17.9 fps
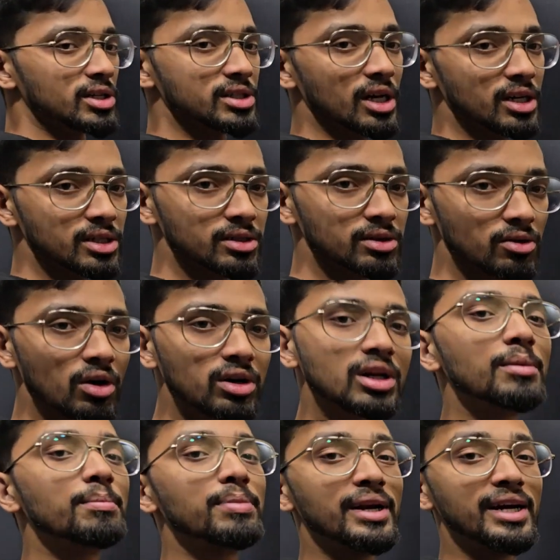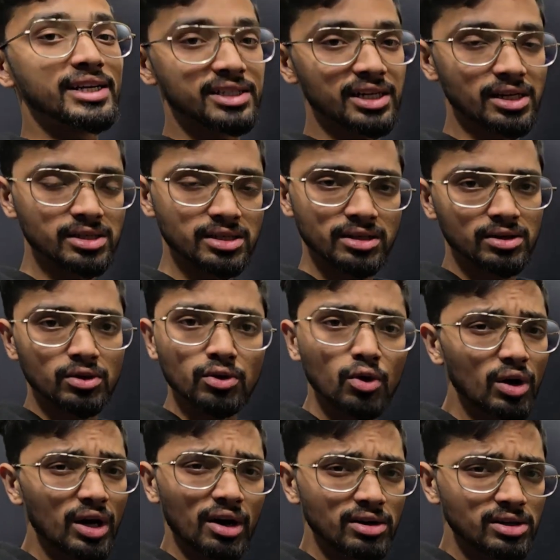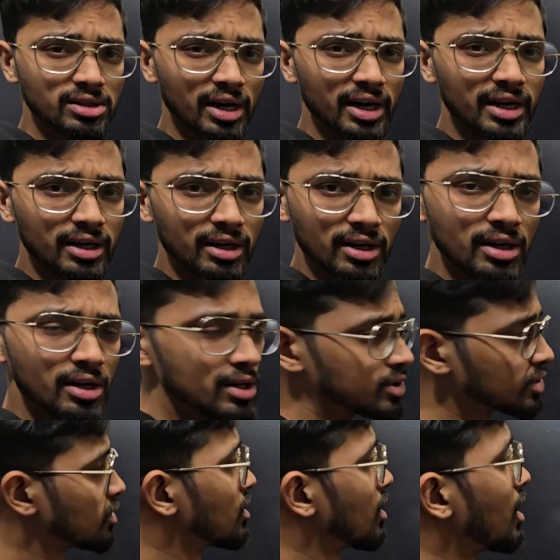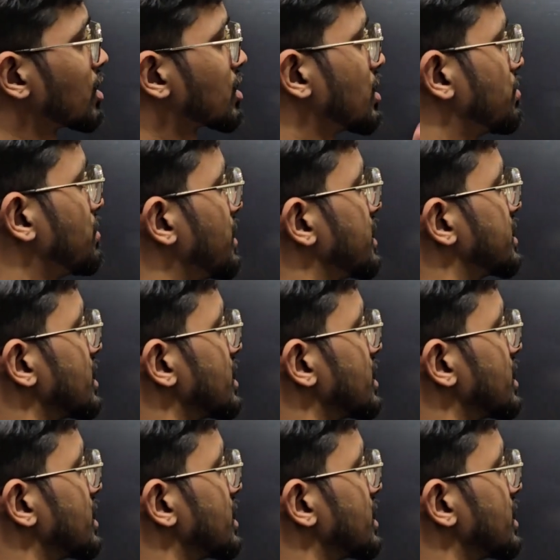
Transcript: charge, not complete charge. No ions, right? So not complete